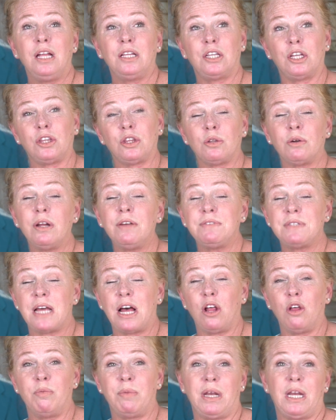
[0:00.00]
The thrift
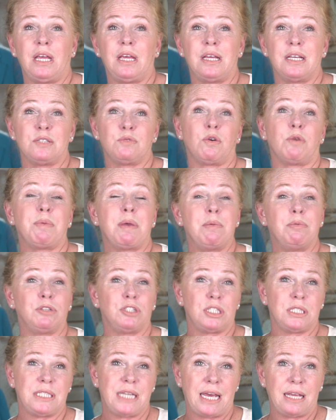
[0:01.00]
element is where people
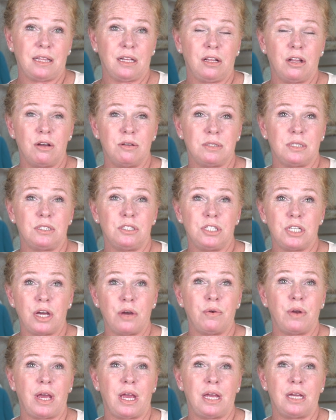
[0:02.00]
just take the clothes and
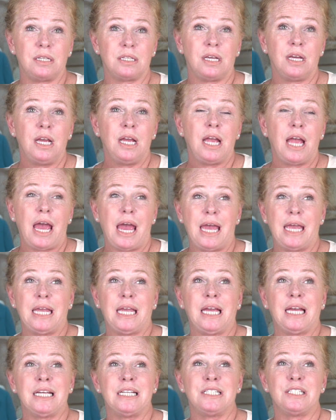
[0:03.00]
donate,
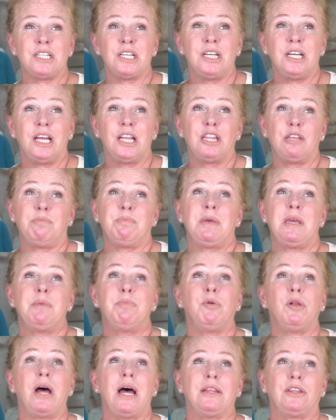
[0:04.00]
and the
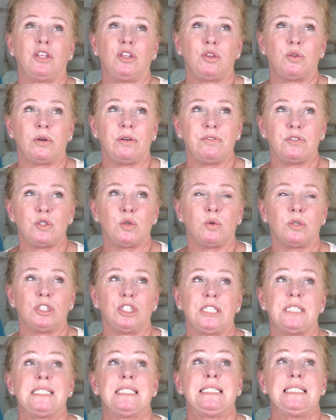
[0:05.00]
people at the thrift store
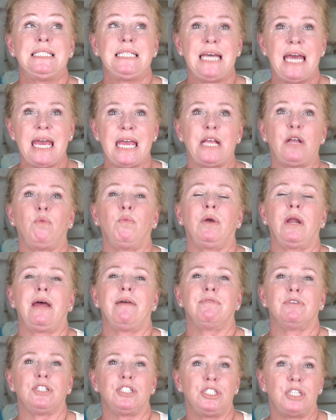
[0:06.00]
just take
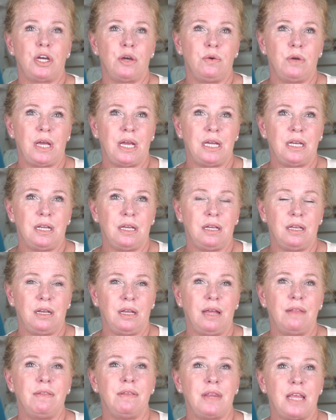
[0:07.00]
whatever's donated,
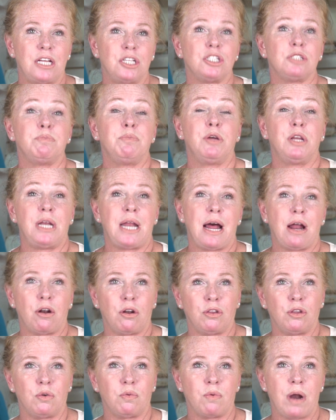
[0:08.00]
and then they just put it out
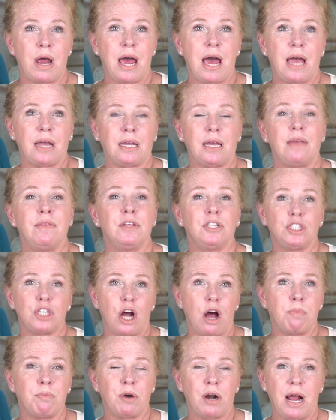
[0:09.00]
on the rack, and the
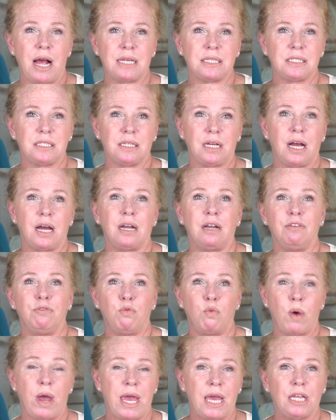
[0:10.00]
shopper has to kind of
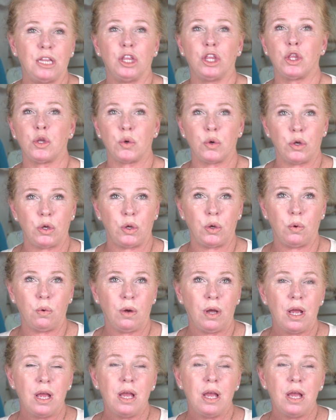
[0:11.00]
wade through.